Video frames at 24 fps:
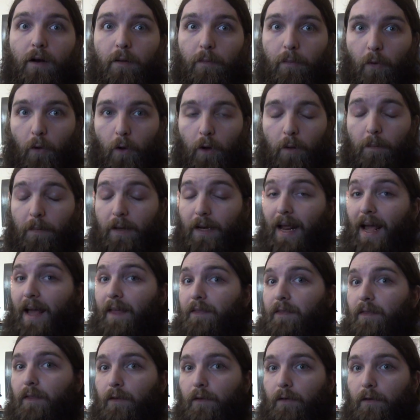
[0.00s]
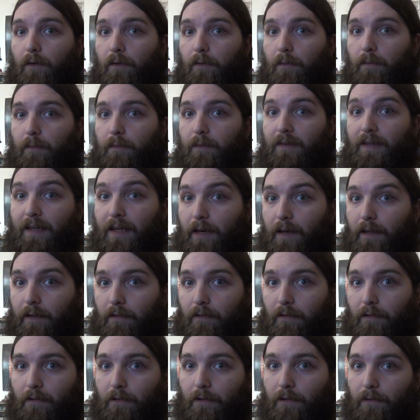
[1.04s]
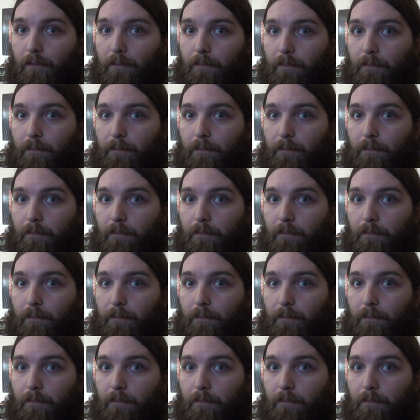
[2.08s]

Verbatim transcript: appointment at the dentist